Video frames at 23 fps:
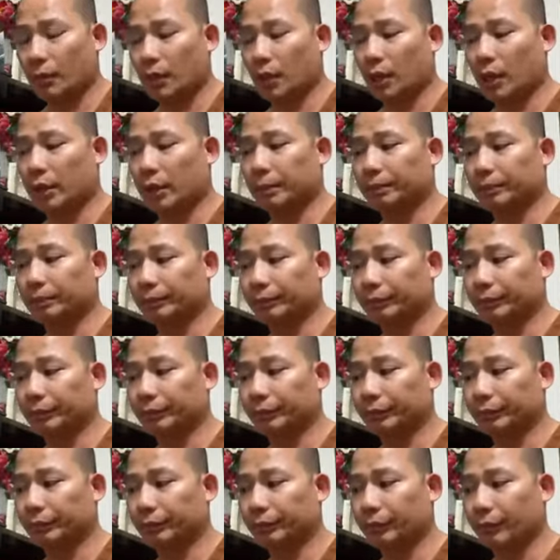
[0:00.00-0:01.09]
Okay.
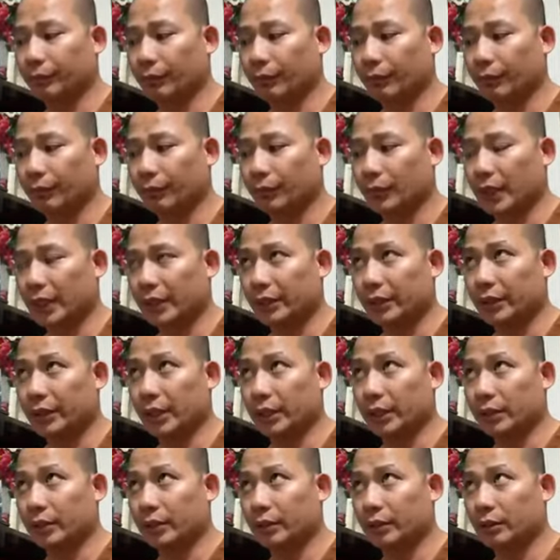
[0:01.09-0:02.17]

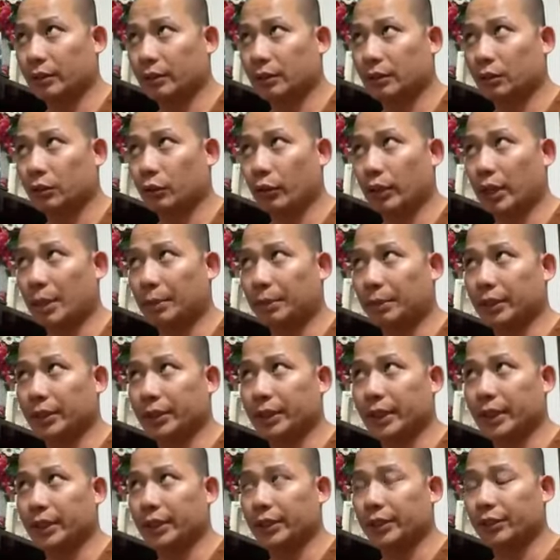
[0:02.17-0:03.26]
29 plus
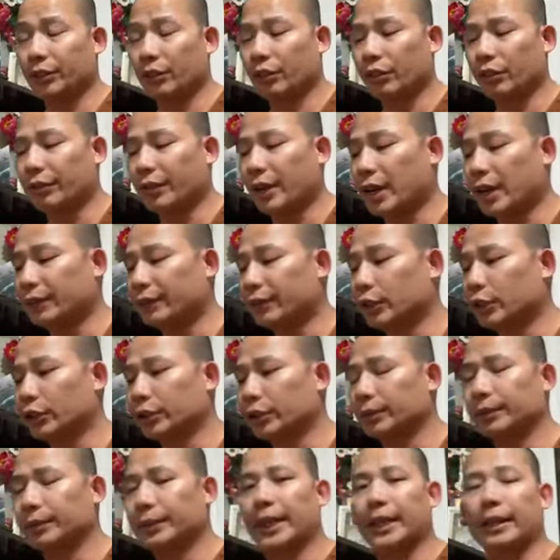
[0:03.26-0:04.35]
6 is 35. Good.
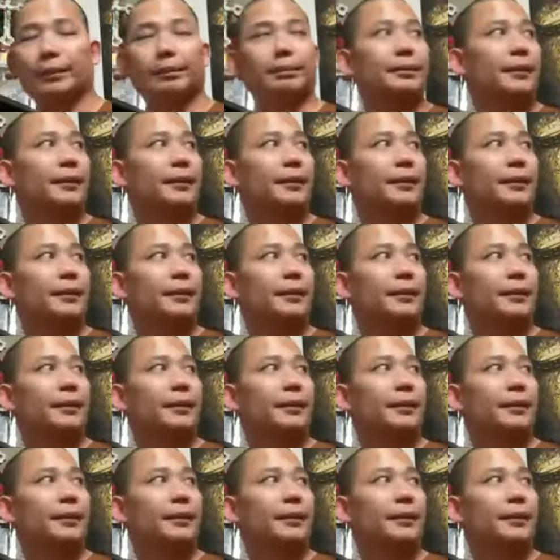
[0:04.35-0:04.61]
Yeah.